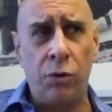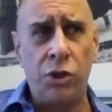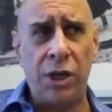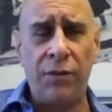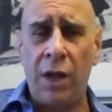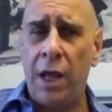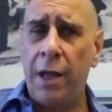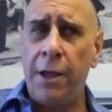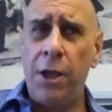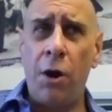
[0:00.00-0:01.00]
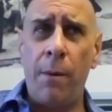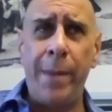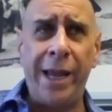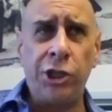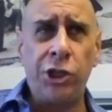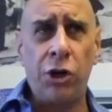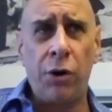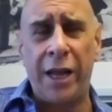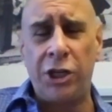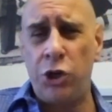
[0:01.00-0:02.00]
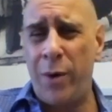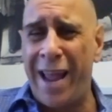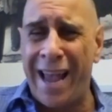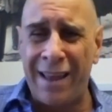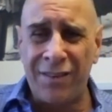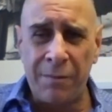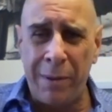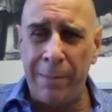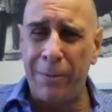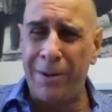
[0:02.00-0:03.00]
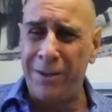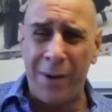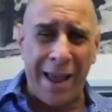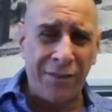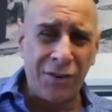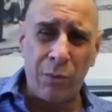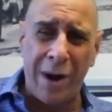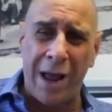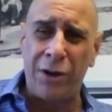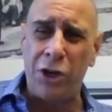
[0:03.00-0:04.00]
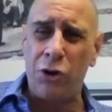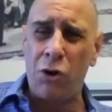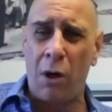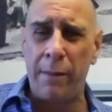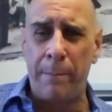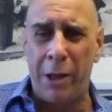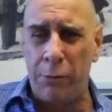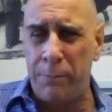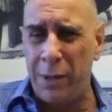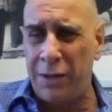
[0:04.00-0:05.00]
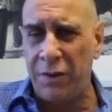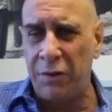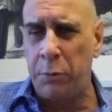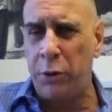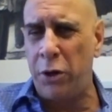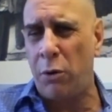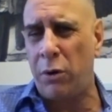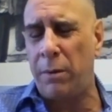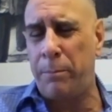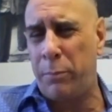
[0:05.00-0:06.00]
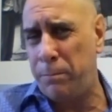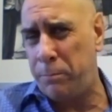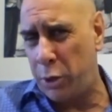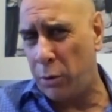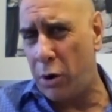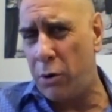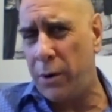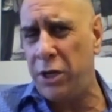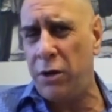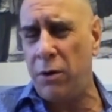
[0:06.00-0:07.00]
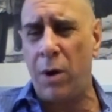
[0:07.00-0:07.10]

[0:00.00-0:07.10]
Just, make sure that you ask people and you ask around and you call the Better Business Bureau and you